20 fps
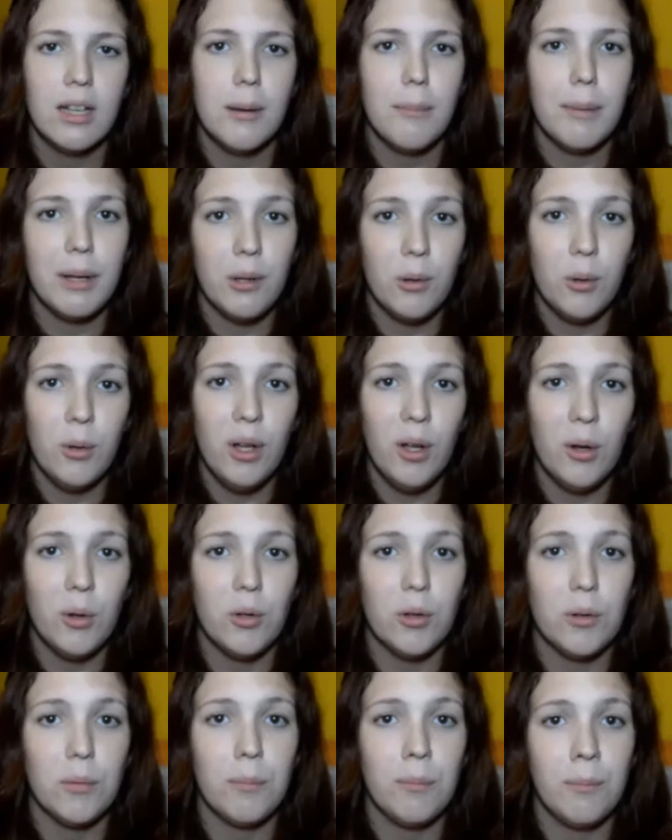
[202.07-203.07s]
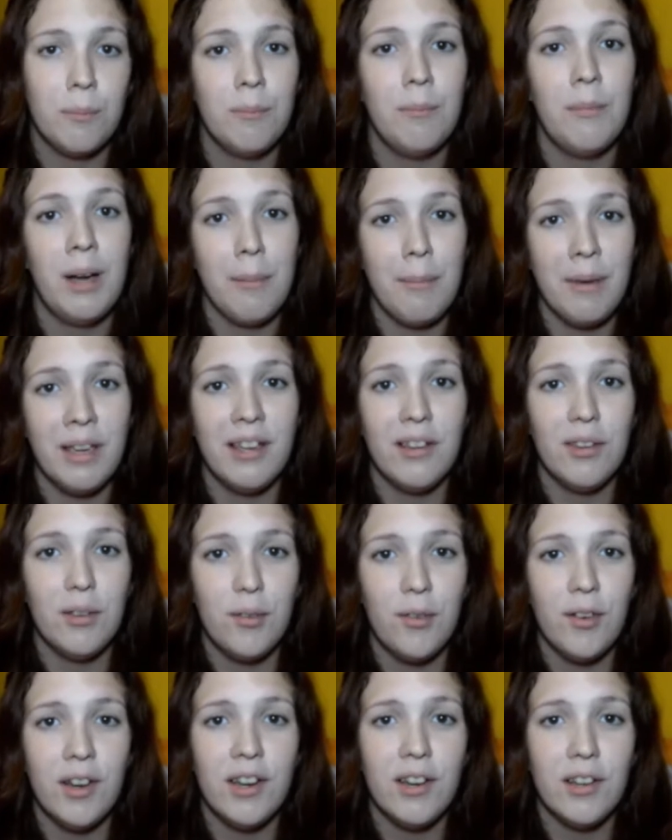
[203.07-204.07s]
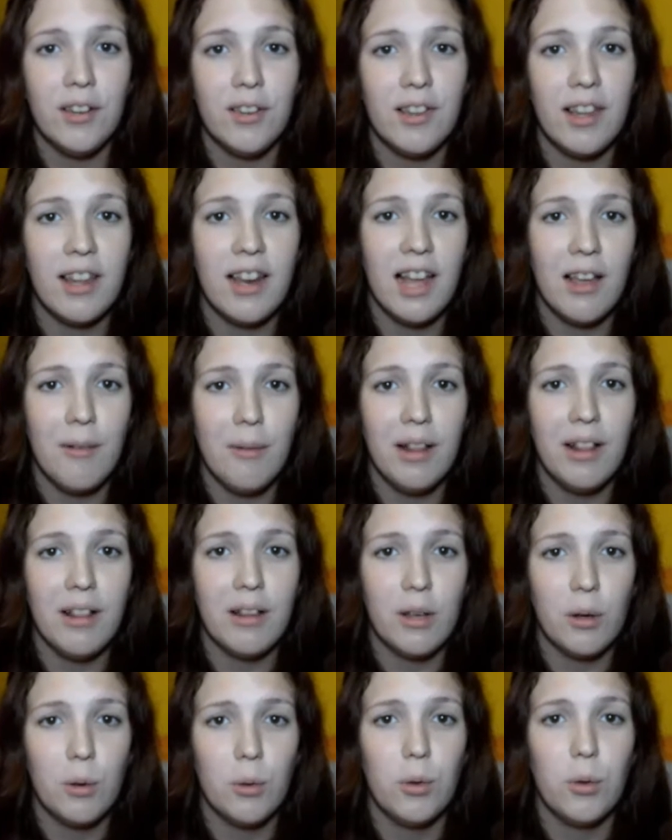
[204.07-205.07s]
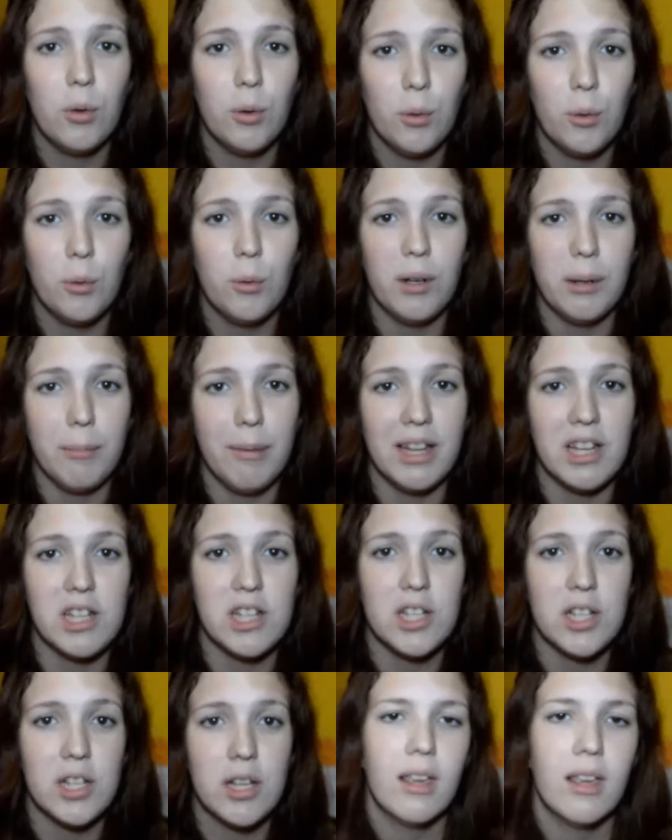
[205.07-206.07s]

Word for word: But who knows? My biggest fear is that I will go to rematch.